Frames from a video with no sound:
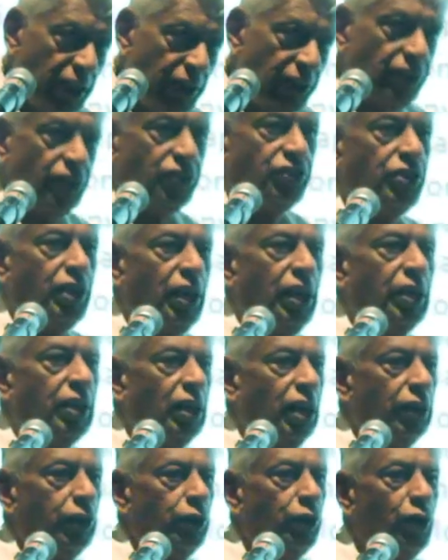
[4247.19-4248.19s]
is a State
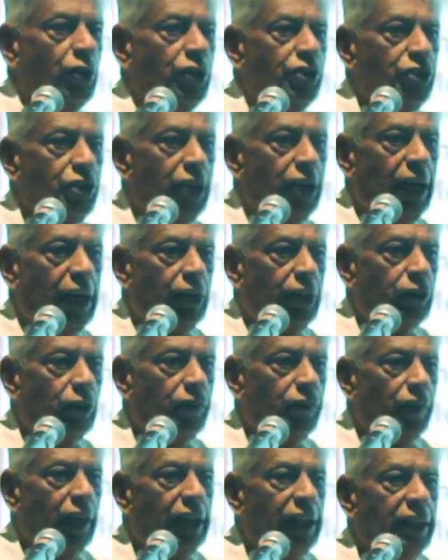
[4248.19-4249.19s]
Archaeology Act
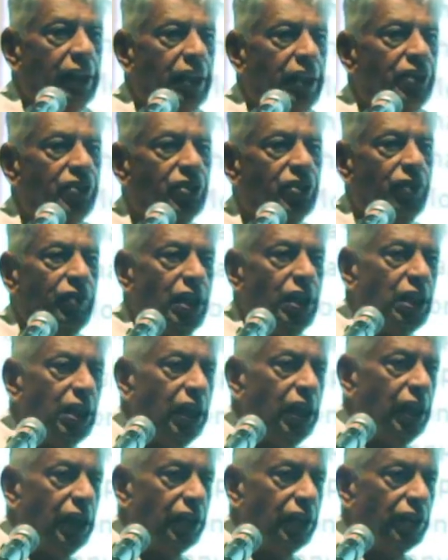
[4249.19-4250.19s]
of
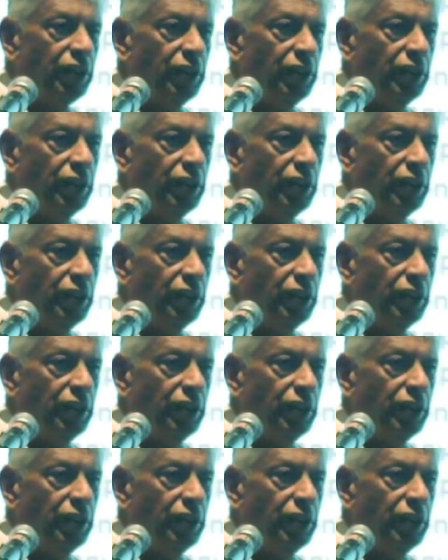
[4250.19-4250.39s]
1978.